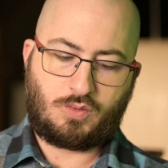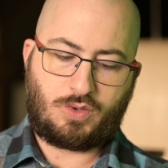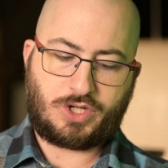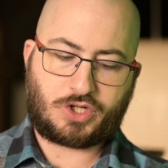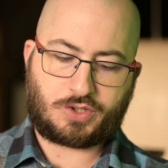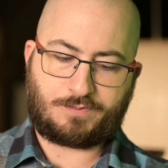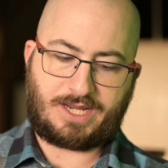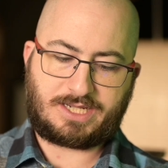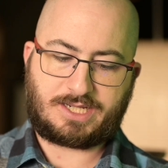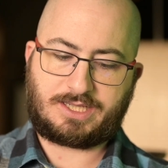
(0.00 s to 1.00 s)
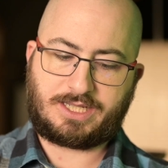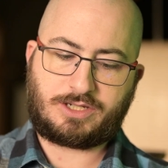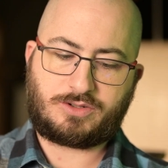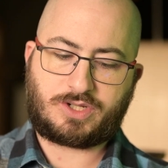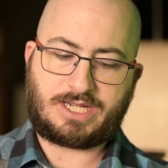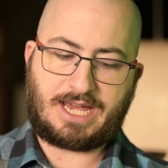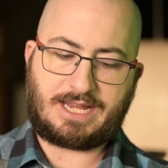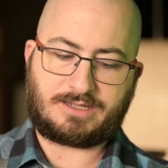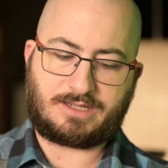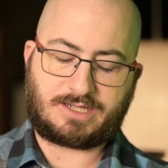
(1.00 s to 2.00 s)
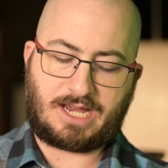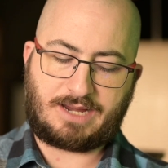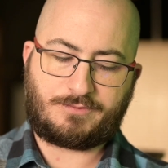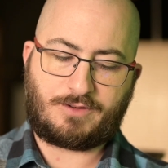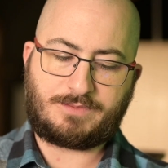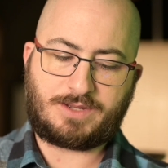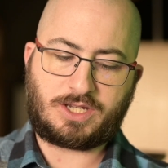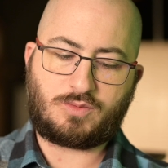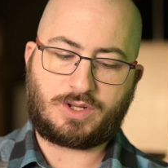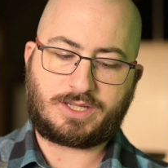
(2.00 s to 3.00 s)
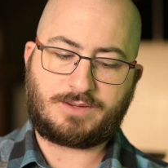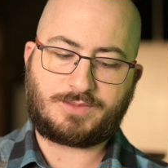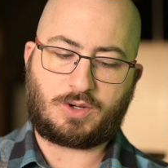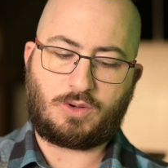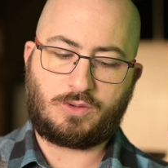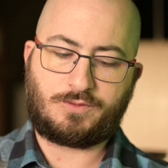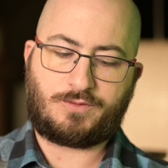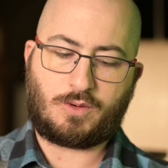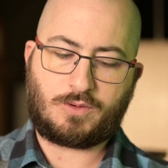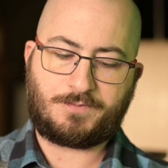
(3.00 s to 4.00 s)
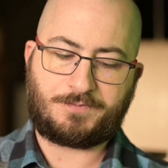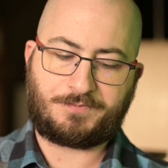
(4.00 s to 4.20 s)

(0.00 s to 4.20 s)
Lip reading: which basically you set the time frame that you want them to hold for.